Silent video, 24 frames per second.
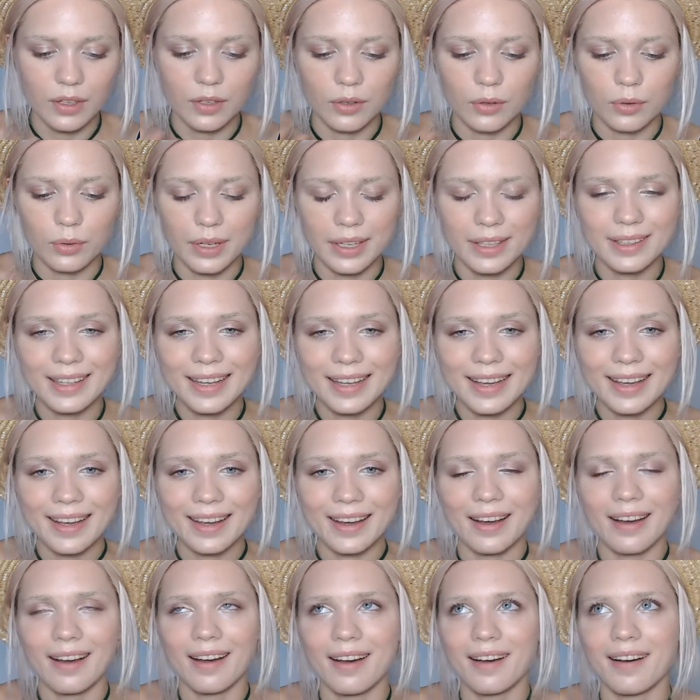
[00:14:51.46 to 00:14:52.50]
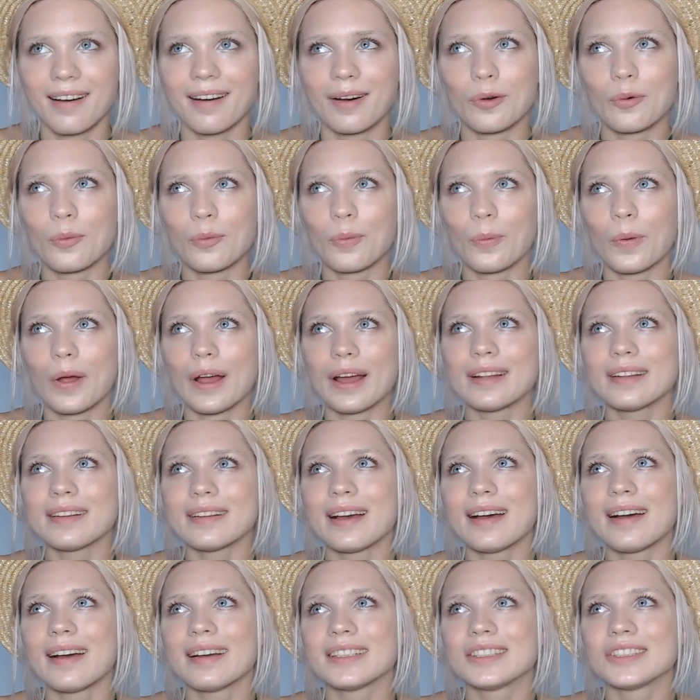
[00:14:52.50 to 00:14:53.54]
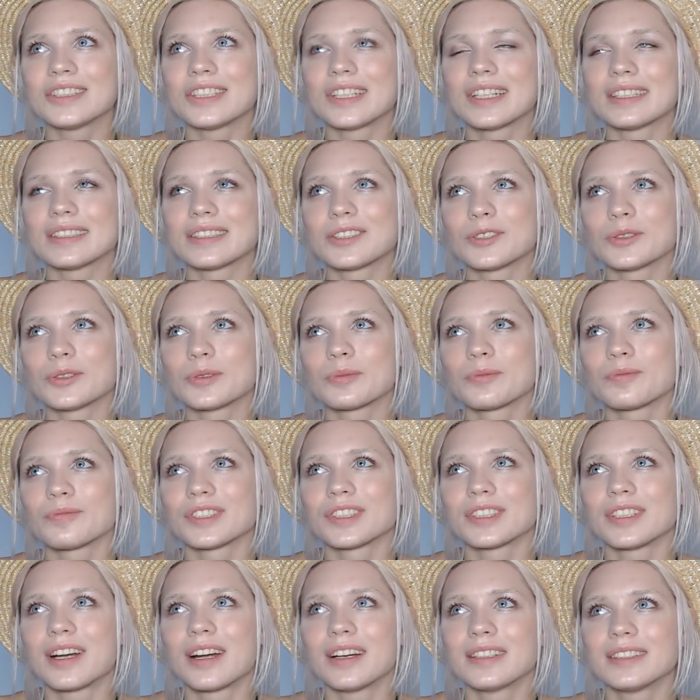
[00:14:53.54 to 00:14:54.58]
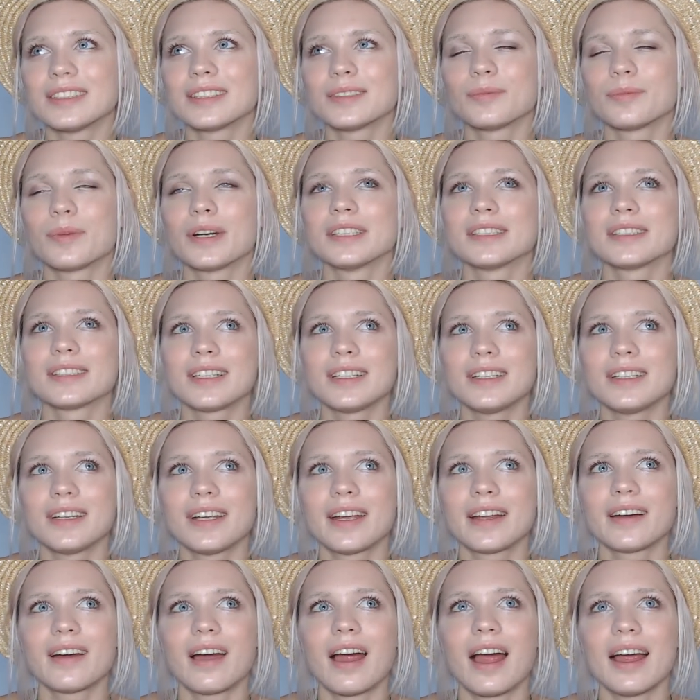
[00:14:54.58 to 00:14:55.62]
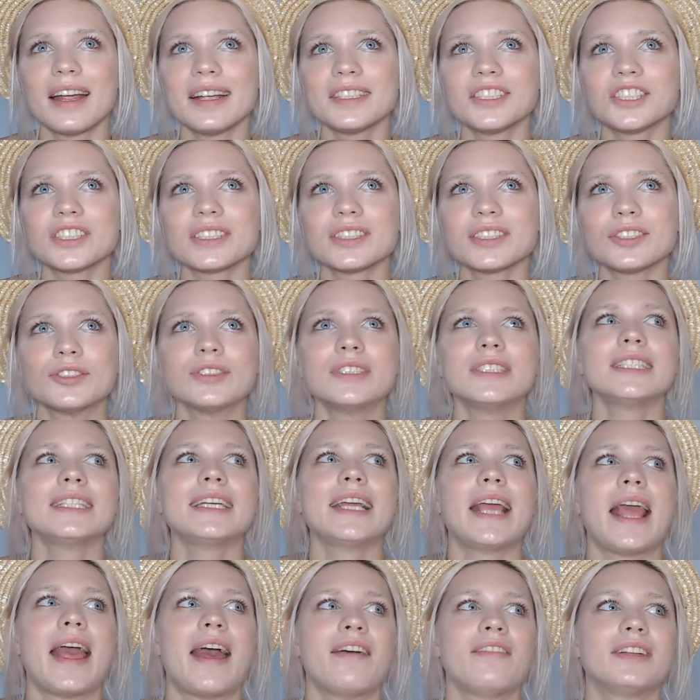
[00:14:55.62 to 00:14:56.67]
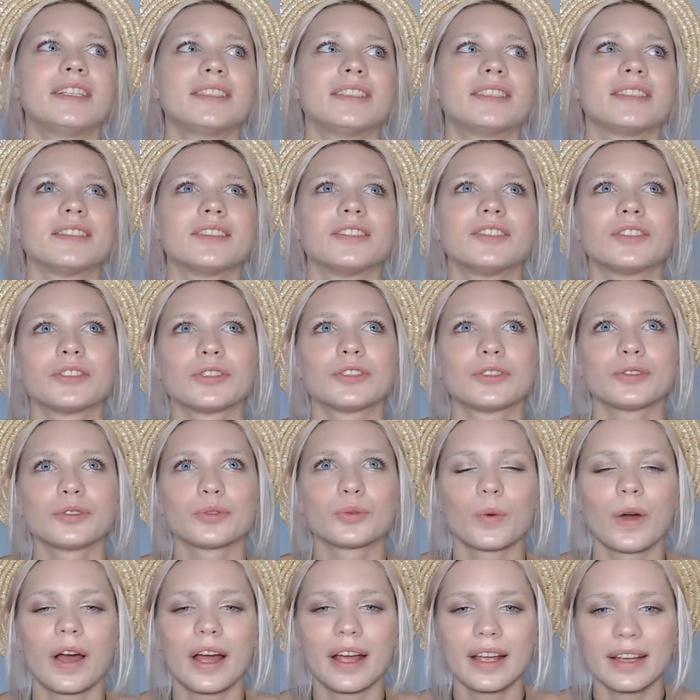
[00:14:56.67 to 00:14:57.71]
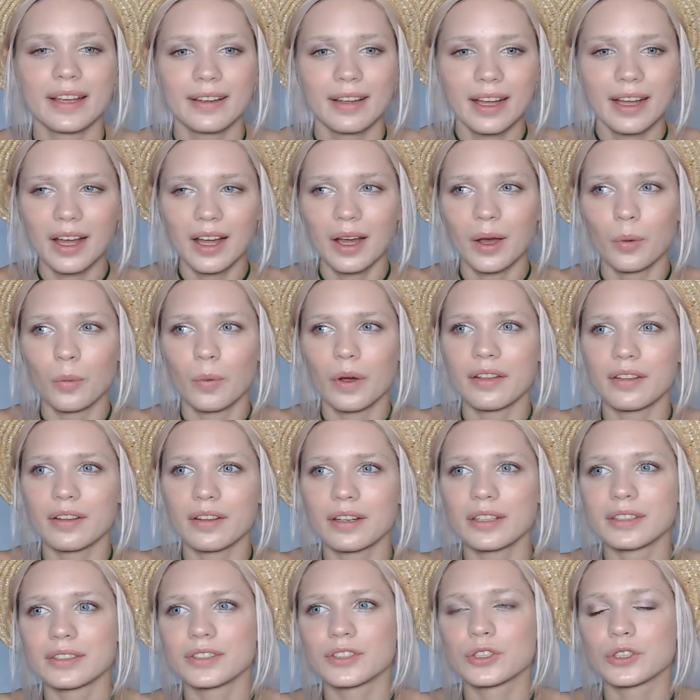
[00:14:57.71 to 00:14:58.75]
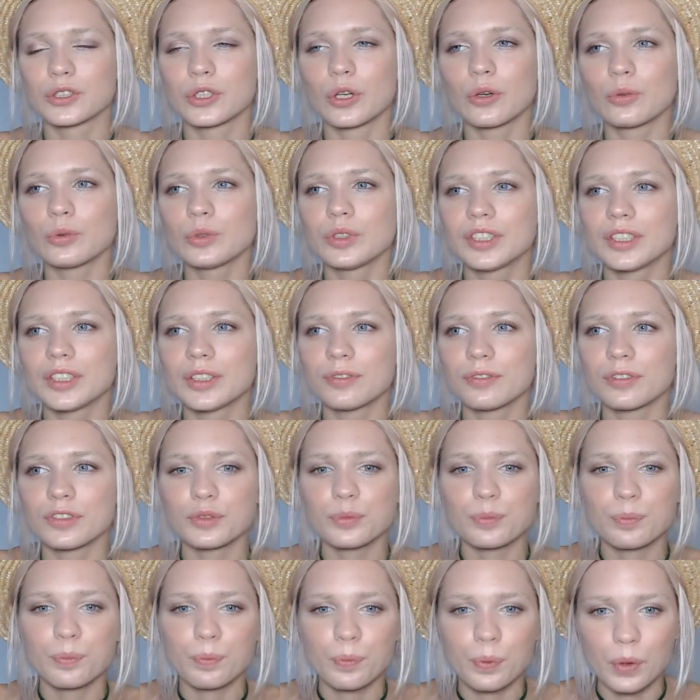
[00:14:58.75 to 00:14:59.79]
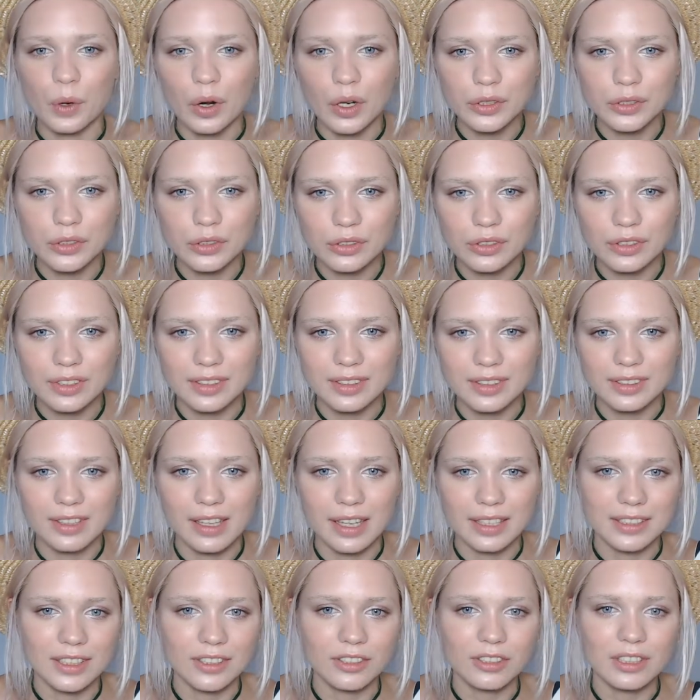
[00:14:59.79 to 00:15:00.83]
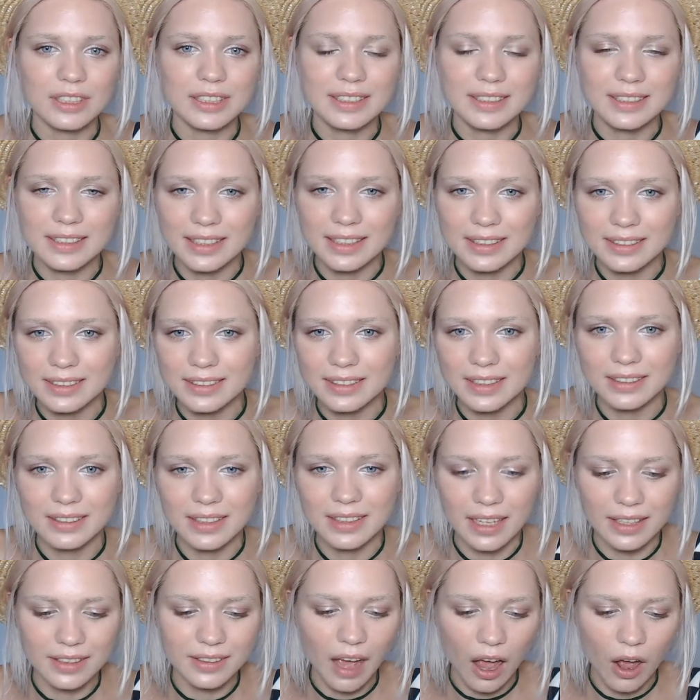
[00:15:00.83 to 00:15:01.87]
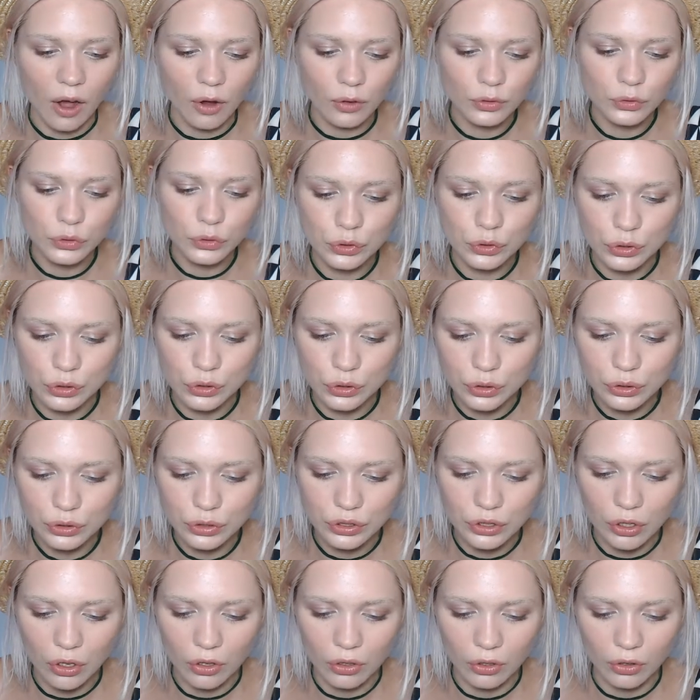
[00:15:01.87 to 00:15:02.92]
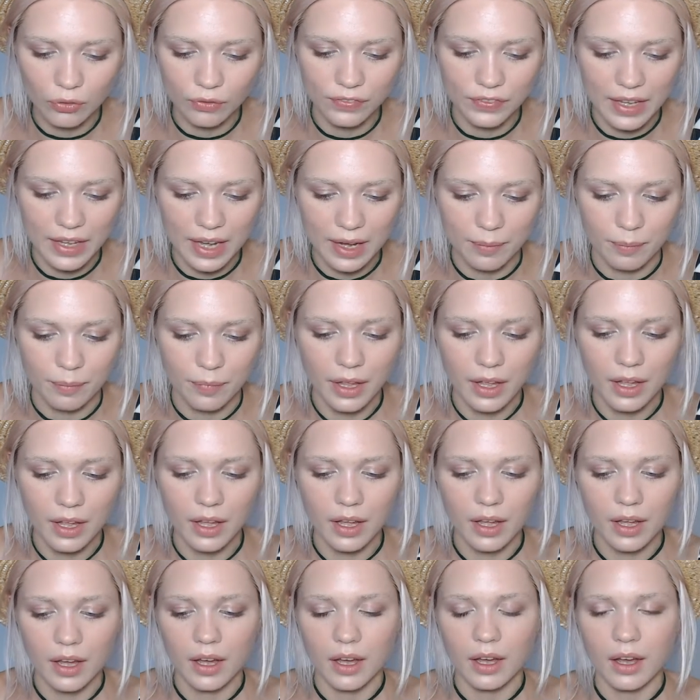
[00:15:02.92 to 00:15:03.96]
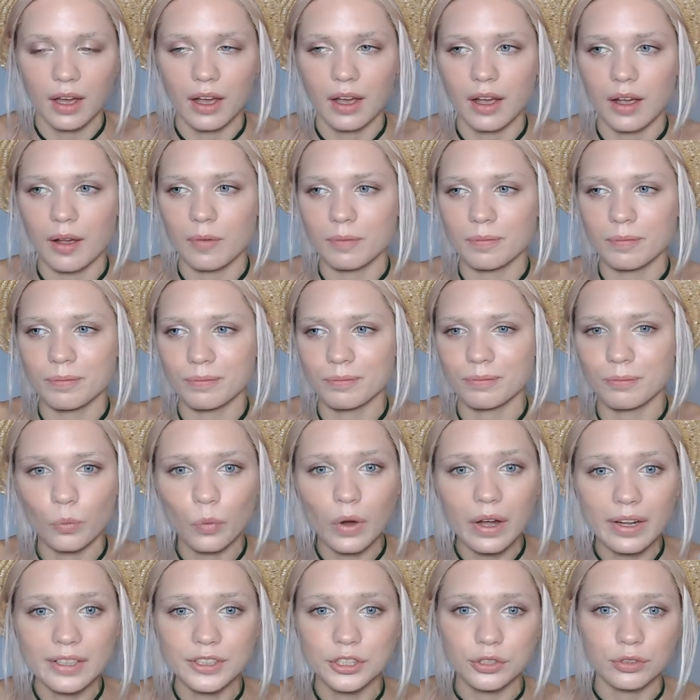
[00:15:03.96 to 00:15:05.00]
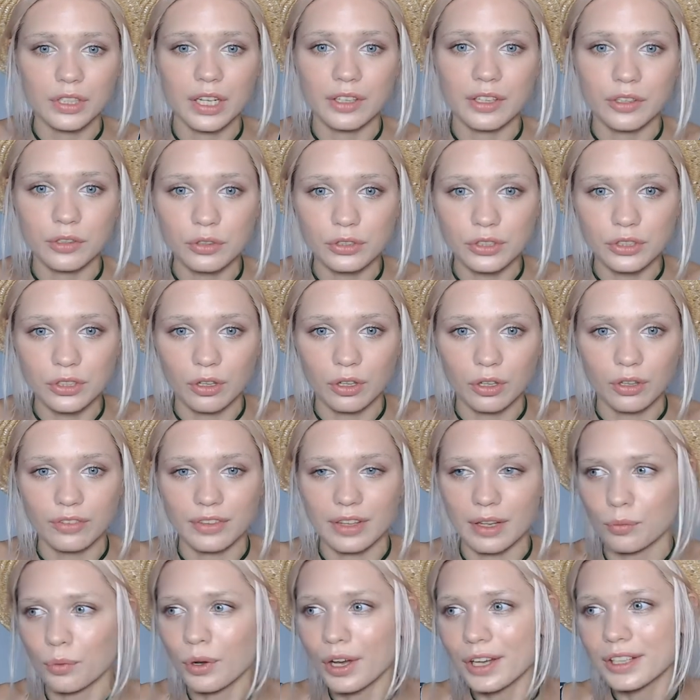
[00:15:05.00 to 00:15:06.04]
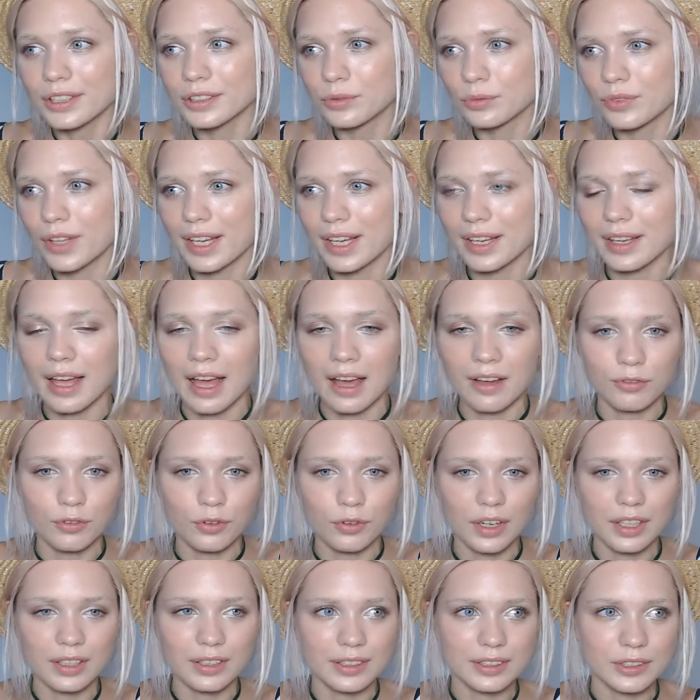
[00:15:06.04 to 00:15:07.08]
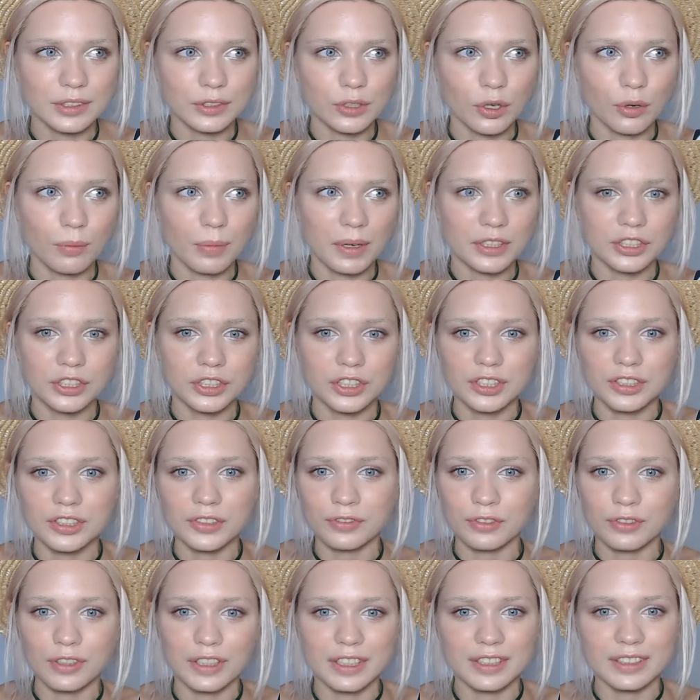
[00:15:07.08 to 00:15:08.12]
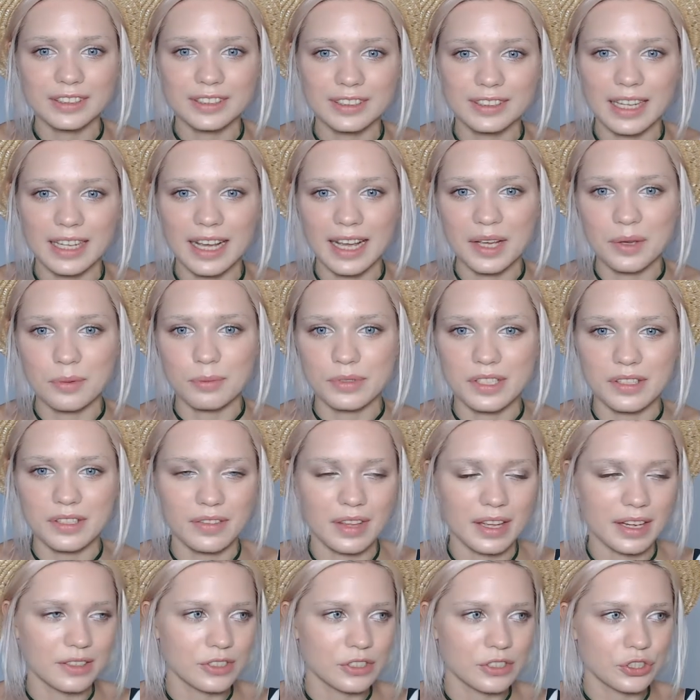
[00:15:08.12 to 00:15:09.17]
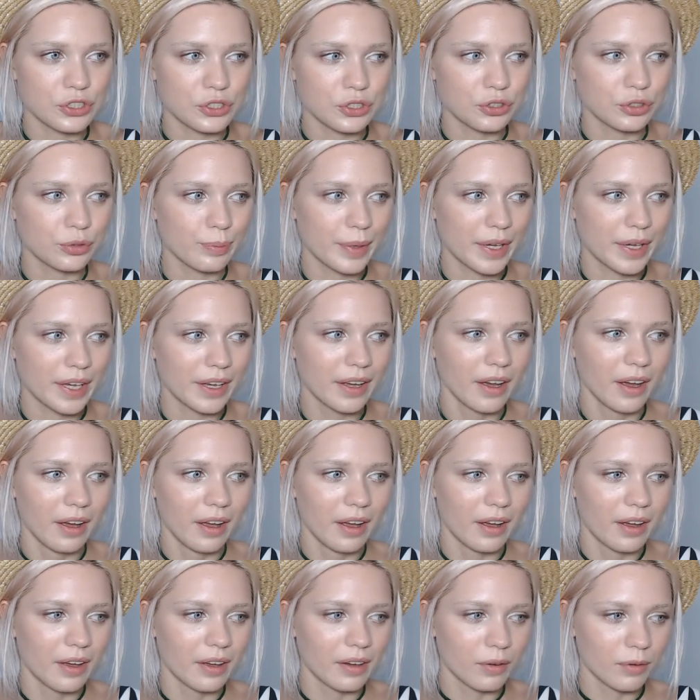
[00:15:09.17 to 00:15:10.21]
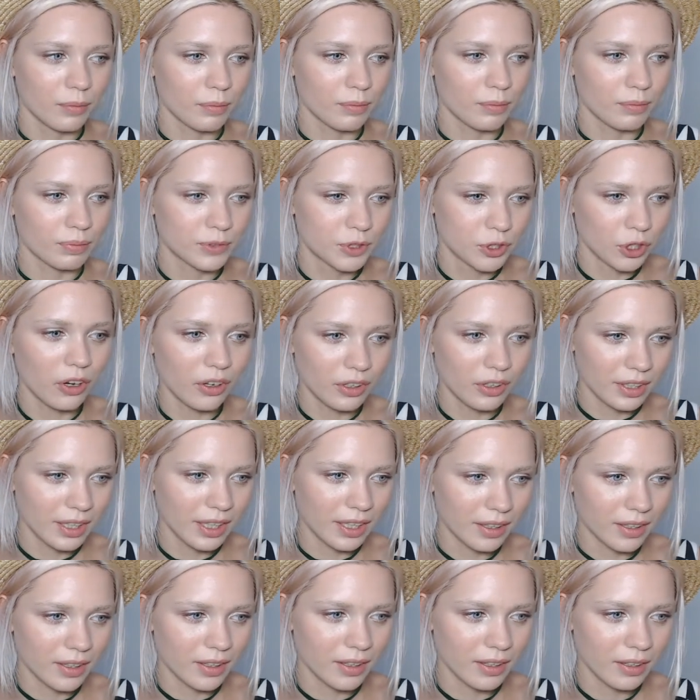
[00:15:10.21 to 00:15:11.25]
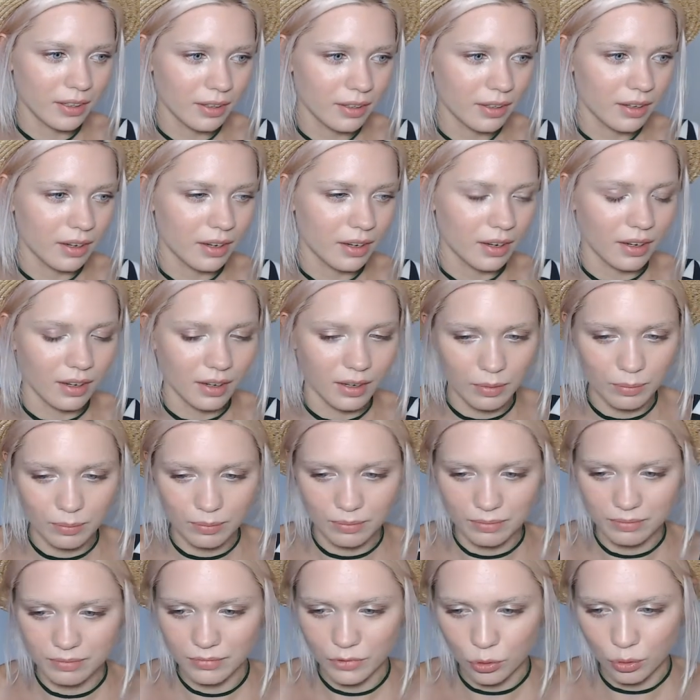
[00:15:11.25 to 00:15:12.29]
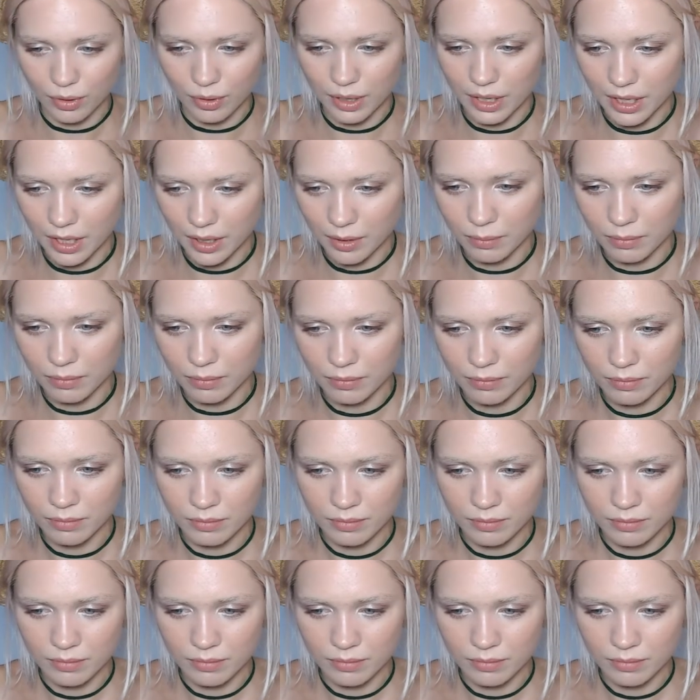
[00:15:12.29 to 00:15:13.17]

Really, uh, when I just started my skincare i just really haven't understood why why there are so different products that are existing and how use all of them why should i use all of them why they have really so much different names there should be tonic um, cream